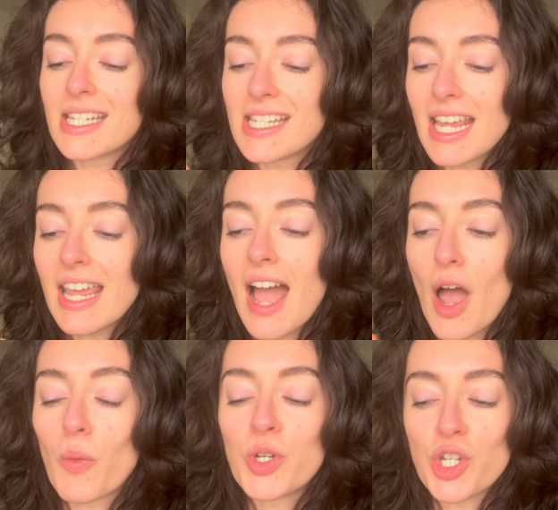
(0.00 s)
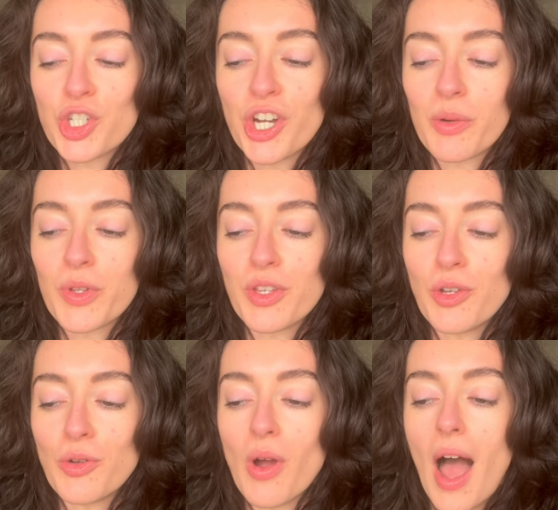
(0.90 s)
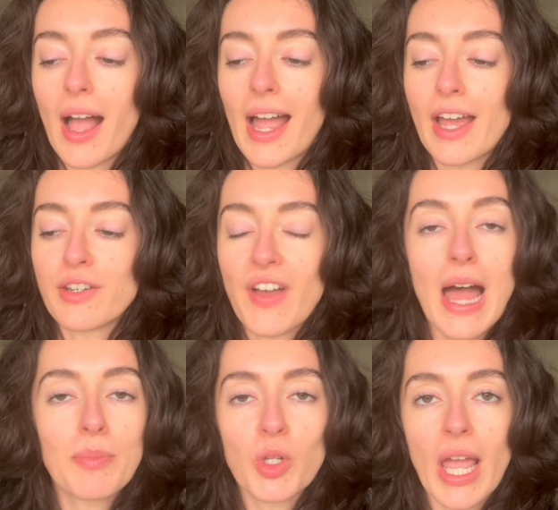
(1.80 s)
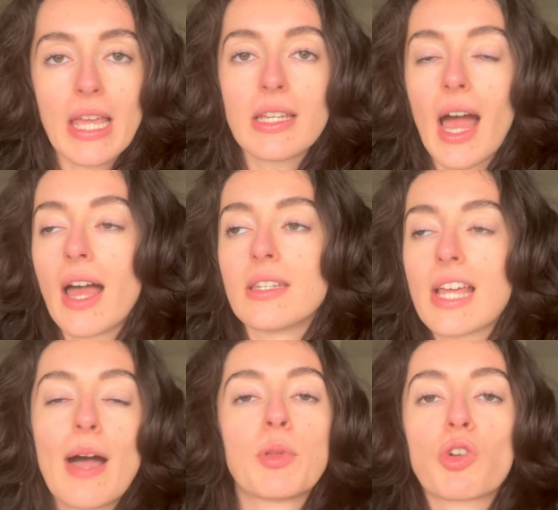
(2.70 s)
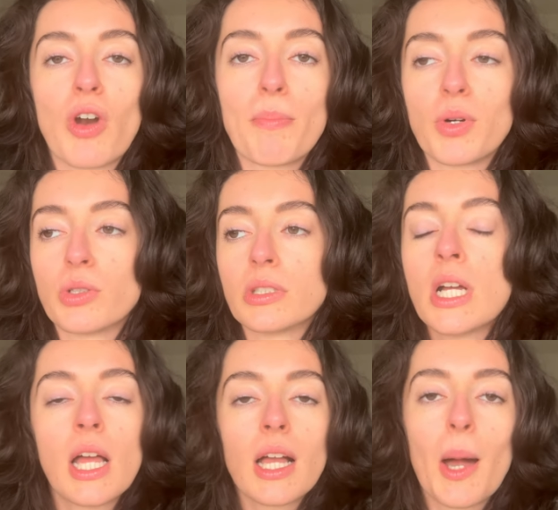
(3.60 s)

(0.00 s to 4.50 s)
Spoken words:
Today, I want to share with you a kind of apple cake and apple crumble